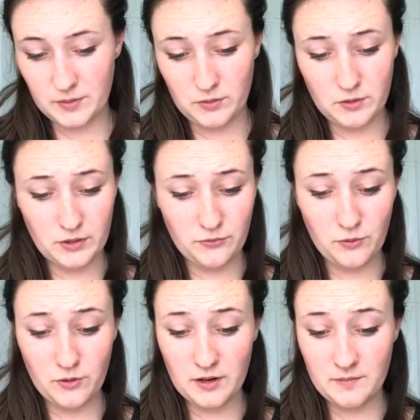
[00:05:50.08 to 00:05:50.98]

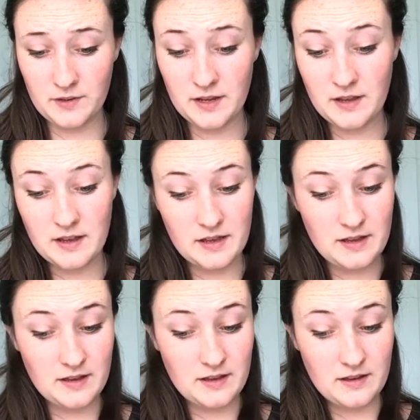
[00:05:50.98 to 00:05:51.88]
chloroform,
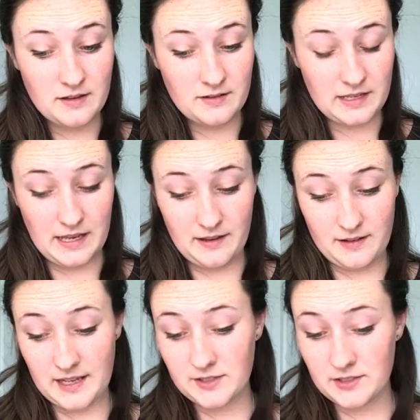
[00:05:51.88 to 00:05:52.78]

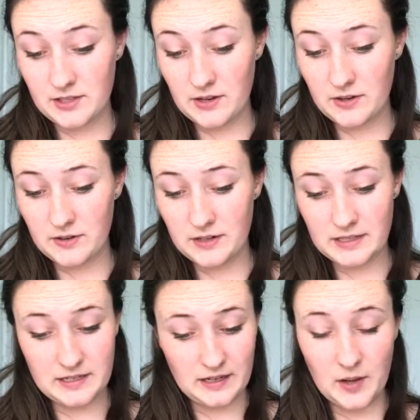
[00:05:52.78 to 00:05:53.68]
acetone,
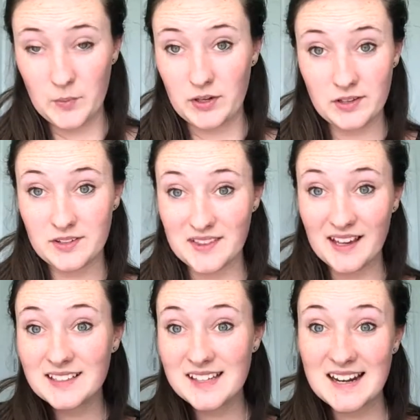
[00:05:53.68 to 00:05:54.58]
and then a couple other
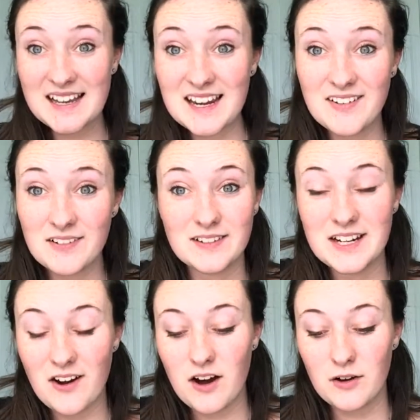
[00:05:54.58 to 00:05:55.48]
things that I can't even
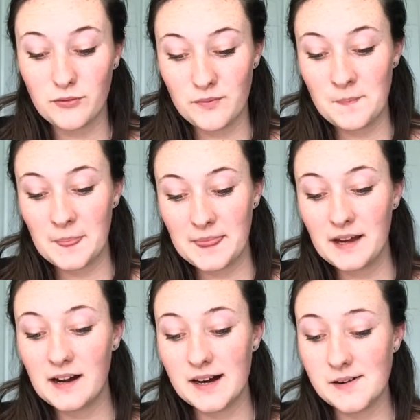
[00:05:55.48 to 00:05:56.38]
read off,
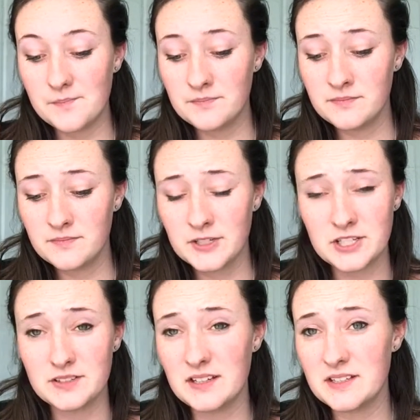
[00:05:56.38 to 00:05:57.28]

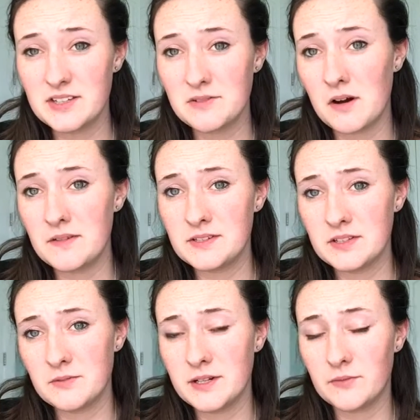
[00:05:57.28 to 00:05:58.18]
which are things that you
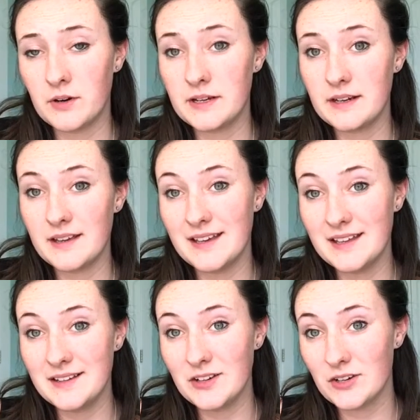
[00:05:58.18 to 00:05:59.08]
obviously wouldn't want
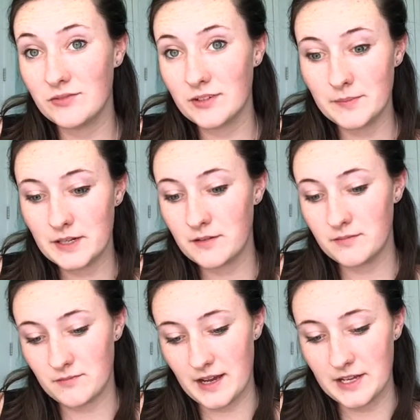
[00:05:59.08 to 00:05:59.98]
in your feminine
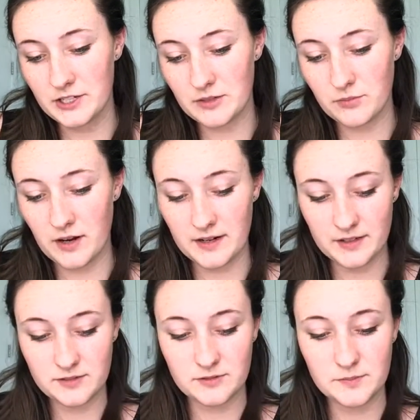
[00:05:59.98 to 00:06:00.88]
hygiene
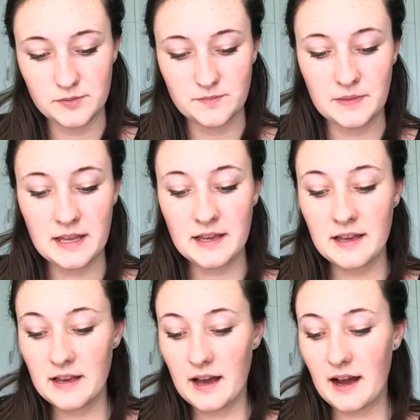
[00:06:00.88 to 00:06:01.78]
products. Whoops.
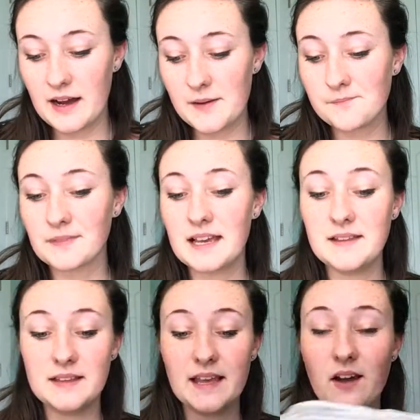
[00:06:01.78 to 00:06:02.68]
And
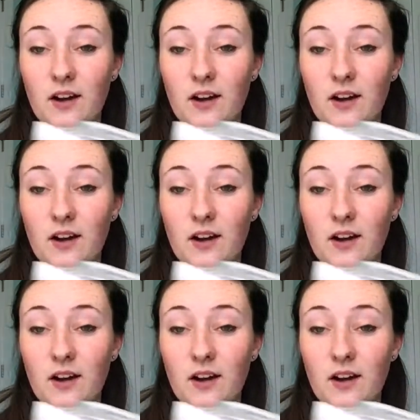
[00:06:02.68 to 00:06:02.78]
then they